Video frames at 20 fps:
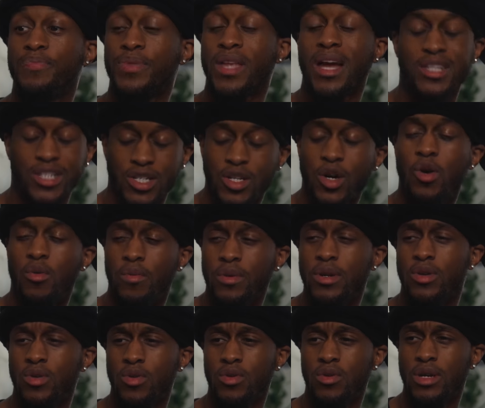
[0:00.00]
I should have opened
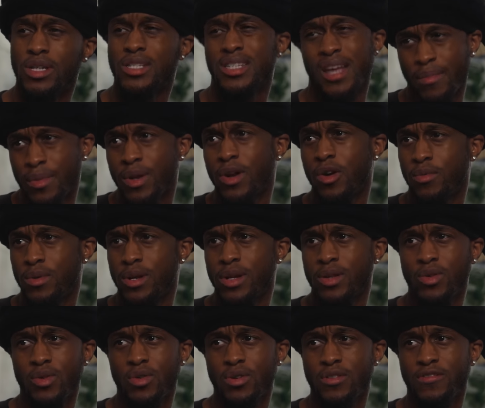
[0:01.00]
the door because I've been opening
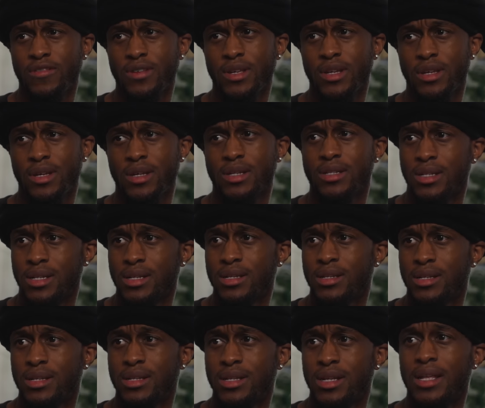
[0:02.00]
doors for years,
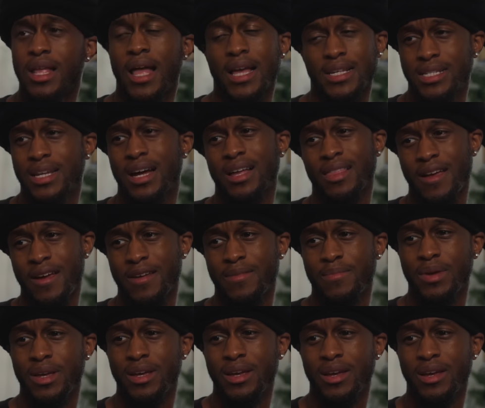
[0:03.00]
and, and, and that's mm not mm-hmm. like me.